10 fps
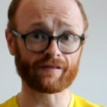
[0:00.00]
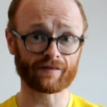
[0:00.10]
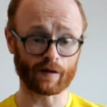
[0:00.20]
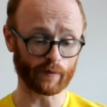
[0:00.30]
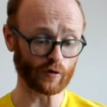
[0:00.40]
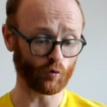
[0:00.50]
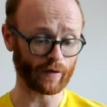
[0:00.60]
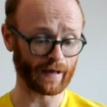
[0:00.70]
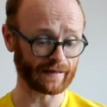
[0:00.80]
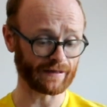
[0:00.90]
can we look
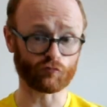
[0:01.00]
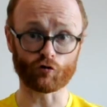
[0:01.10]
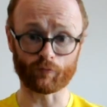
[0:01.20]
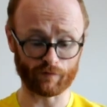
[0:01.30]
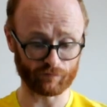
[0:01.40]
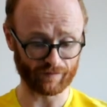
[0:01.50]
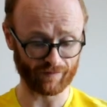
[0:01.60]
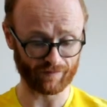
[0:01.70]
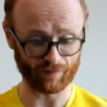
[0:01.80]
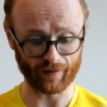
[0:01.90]
at in terms of the
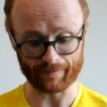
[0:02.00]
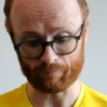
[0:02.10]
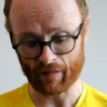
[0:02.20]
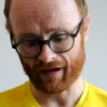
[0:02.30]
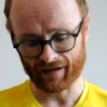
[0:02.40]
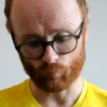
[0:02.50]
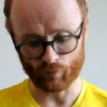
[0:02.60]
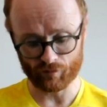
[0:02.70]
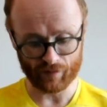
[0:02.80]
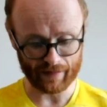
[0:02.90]
design? One
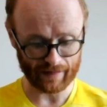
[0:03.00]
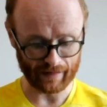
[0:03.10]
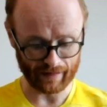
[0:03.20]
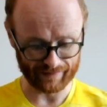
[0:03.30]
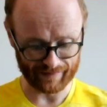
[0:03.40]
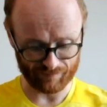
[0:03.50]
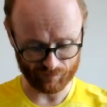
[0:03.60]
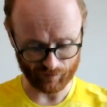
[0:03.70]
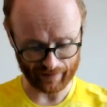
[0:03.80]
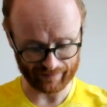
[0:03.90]
thing I did
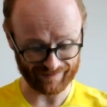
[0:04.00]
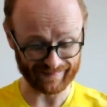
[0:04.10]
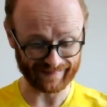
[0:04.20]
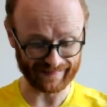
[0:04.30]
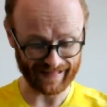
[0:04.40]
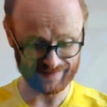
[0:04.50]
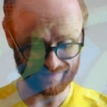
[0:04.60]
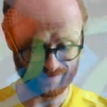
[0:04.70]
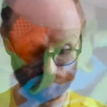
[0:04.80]
find is that the laces, you